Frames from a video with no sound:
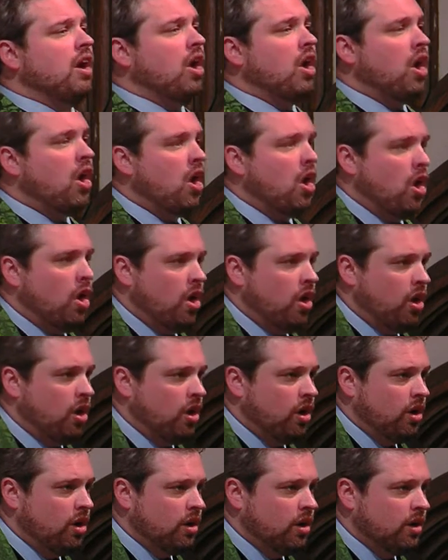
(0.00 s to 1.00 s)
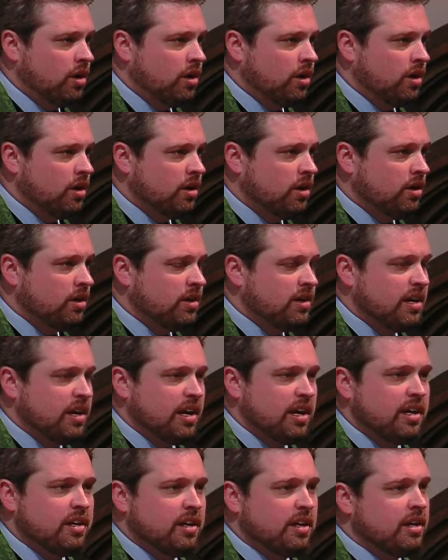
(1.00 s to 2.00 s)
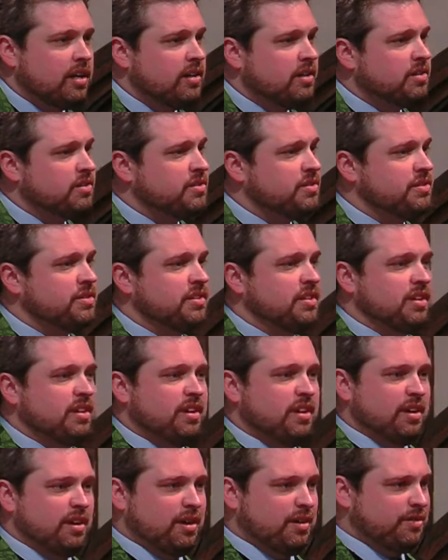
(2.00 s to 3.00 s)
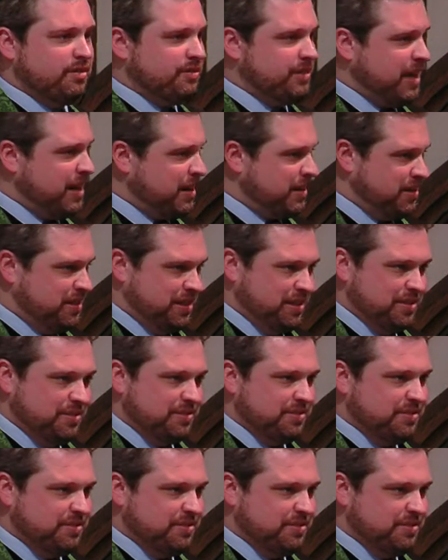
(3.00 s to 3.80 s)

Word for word: all, it is effective.